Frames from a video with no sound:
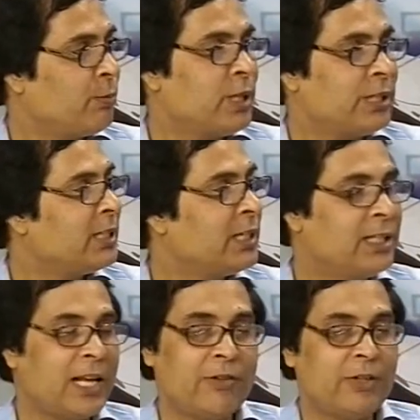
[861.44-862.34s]

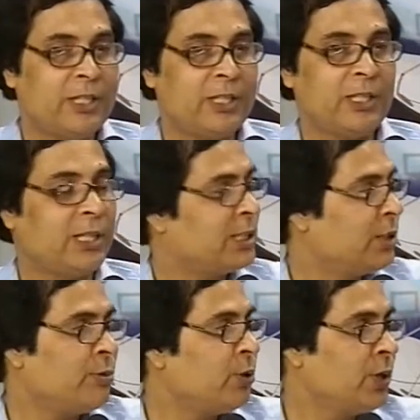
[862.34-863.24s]
polysynthetic languages,
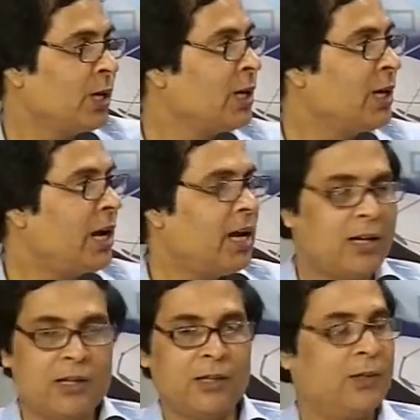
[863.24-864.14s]
Eskimo,
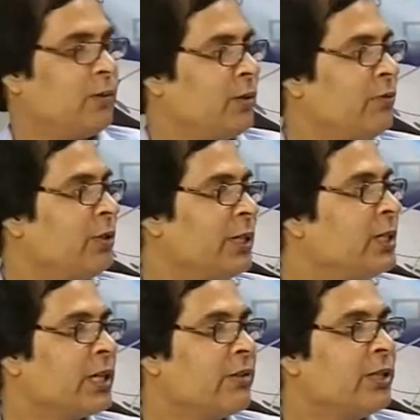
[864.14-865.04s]
and everything
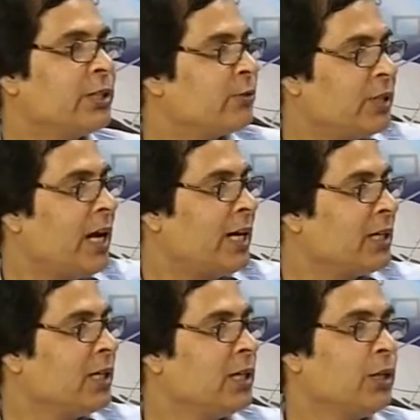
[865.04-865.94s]
is conveyed through that.
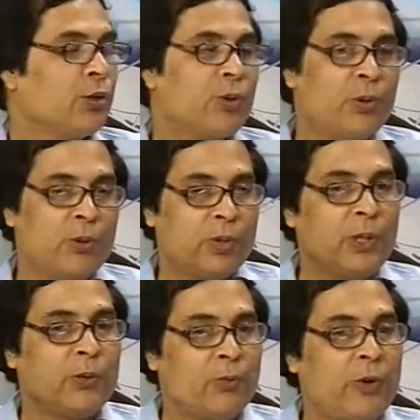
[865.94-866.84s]
So
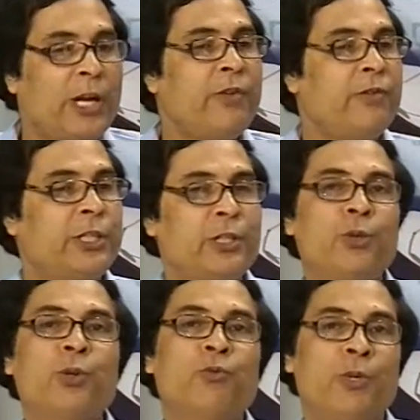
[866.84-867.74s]
when we
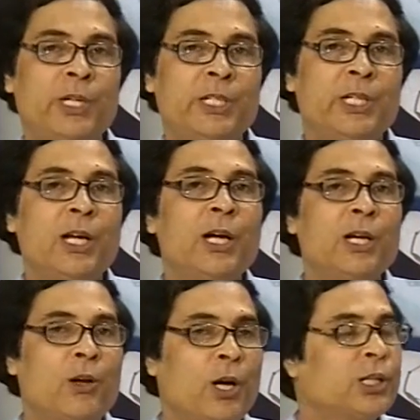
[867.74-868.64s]
store words in our
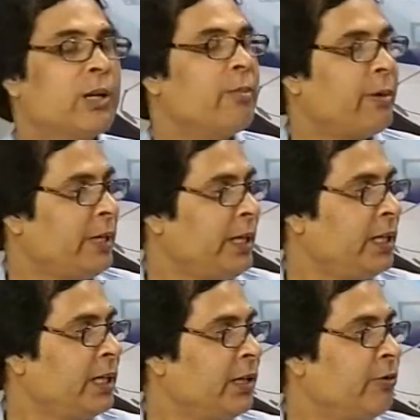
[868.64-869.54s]
long-term memory,
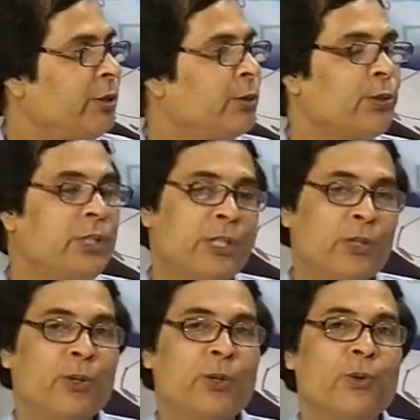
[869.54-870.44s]
we don't
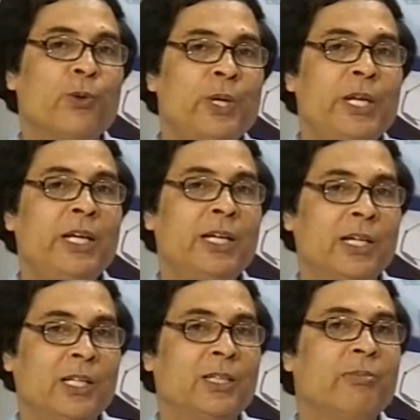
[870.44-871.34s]
store only
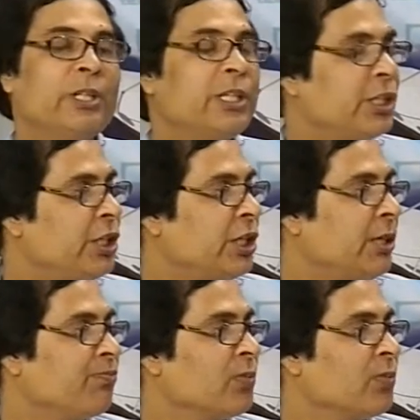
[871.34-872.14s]
the pronunciation.